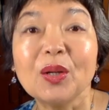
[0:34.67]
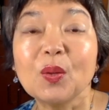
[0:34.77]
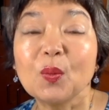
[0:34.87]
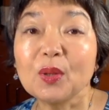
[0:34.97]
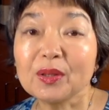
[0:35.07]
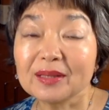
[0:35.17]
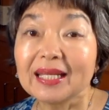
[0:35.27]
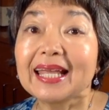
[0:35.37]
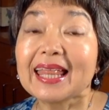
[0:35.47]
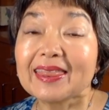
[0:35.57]
Well,
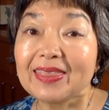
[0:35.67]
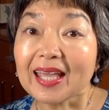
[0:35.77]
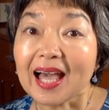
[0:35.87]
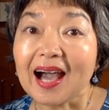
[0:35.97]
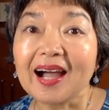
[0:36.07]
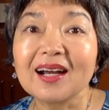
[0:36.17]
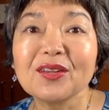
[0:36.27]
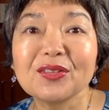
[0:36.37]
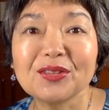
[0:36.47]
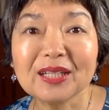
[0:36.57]
there are
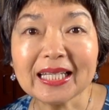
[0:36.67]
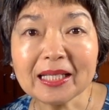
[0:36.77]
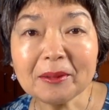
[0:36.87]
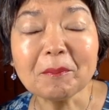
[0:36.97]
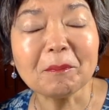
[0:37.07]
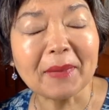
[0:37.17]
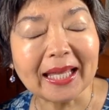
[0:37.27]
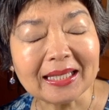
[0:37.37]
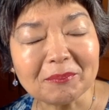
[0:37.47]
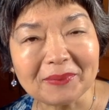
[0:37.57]
three
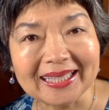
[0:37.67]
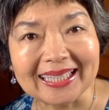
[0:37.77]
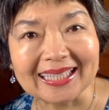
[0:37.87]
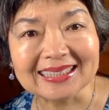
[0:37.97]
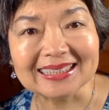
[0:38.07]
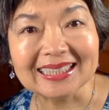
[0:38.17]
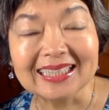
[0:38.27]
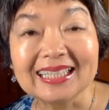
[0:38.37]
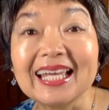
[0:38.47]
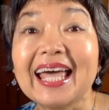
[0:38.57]
main meanings.
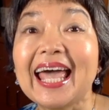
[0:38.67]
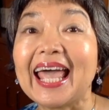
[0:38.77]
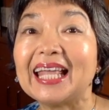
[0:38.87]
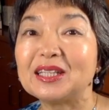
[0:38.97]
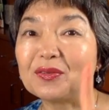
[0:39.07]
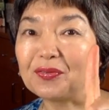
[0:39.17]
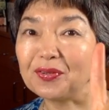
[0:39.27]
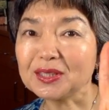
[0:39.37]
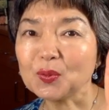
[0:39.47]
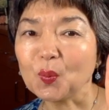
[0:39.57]
And the
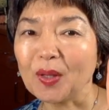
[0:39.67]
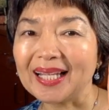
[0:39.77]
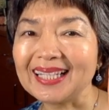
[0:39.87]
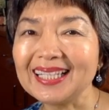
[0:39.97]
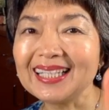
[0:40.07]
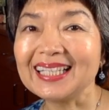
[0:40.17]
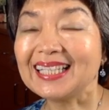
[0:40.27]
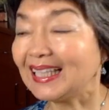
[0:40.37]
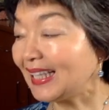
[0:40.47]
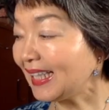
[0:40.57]
first one
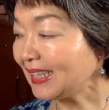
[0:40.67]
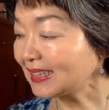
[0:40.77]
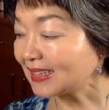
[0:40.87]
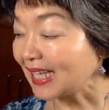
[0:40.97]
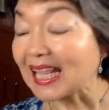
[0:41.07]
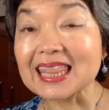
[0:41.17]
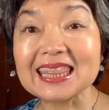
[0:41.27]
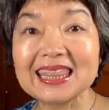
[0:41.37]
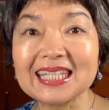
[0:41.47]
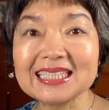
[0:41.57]
is
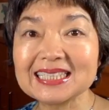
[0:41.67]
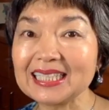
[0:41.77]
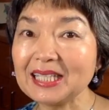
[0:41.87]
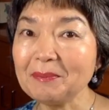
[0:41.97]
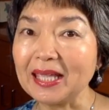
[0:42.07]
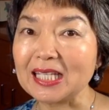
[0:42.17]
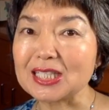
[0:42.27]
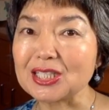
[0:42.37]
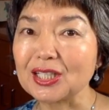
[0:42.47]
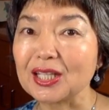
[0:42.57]
this
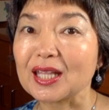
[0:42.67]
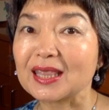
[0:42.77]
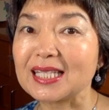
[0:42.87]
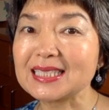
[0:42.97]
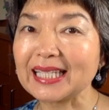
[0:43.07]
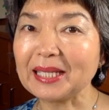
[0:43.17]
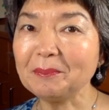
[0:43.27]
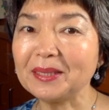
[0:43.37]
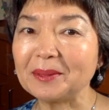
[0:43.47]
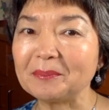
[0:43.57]
image, this
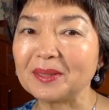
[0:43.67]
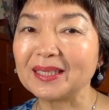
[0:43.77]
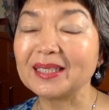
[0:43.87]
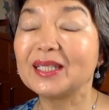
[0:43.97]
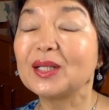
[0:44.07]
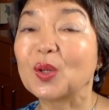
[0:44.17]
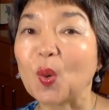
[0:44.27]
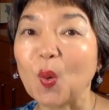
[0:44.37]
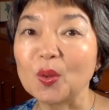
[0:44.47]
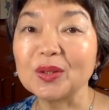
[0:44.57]
emblem
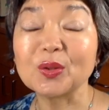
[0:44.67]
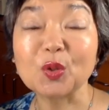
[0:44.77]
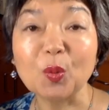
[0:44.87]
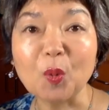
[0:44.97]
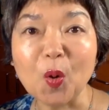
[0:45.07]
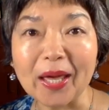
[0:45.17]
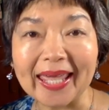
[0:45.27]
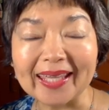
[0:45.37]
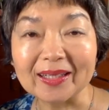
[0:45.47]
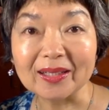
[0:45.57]
called tomoe,
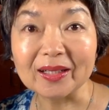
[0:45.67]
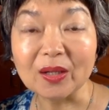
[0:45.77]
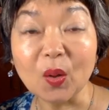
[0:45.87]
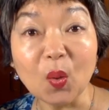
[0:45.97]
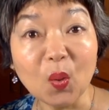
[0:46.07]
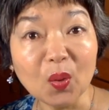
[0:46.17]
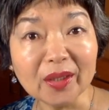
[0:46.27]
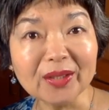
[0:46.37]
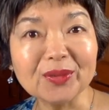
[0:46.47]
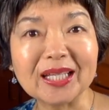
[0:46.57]
or
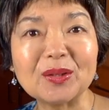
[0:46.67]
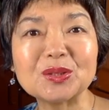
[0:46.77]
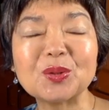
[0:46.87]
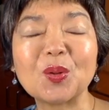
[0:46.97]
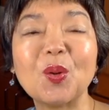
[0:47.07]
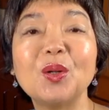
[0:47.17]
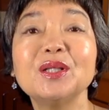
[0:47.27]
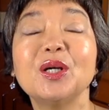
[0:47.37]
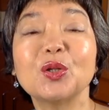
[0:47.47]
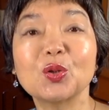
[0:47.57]
you can also call
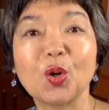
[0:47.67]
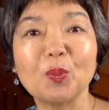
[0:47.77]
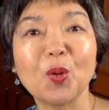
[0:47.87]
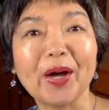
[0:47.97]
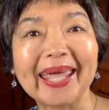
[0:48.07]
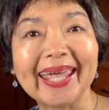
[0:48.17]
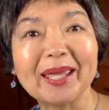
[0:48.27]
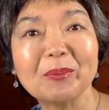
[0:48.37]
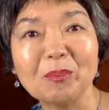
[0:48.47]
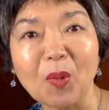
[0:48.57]
tomoe
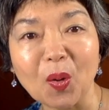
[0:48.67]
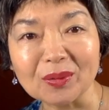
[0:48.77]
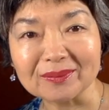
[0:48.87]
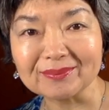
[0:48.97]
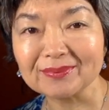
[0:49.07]
mon,